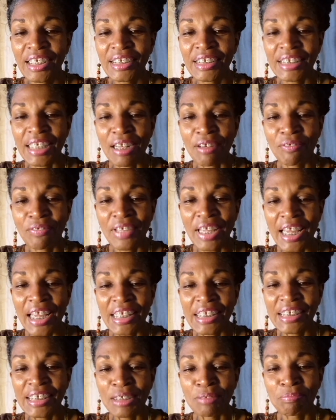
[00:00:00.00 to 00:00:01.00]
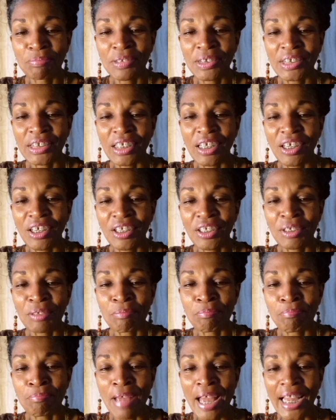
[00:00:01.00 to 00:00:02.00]
self-care tips
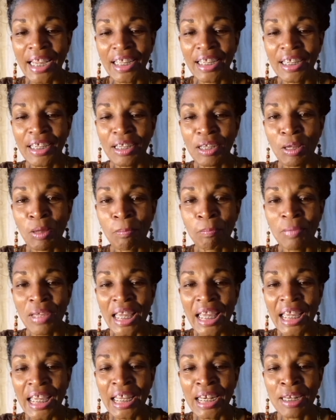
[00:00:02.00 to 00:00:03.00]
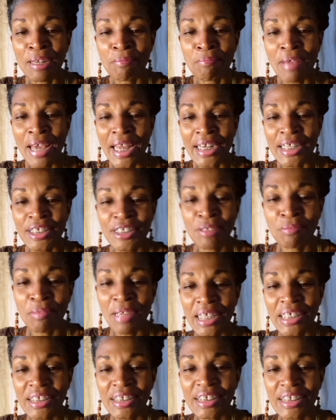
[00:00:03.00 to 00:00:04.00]
on back pain
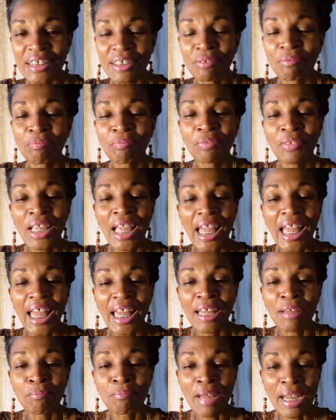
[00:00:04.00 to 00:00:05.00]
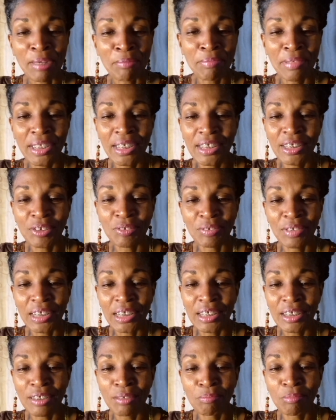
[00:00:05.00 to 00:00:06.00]
management. Back pain is
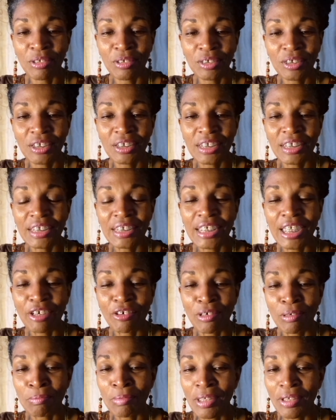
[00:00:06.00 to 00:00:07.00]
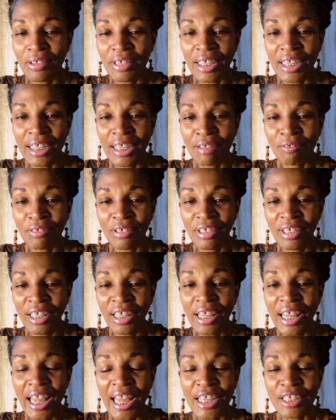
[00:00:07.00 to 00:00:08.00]
really the most terrible thing ever.
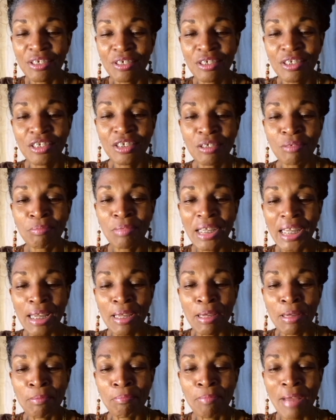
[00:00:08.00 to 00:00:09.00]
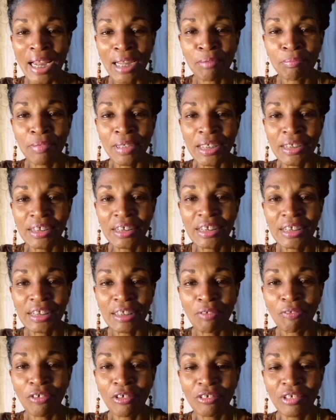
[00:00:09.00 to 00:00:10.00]
I used to be a back pain
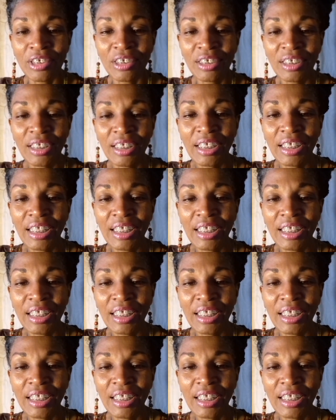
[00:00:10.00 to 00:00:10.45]
sufferer,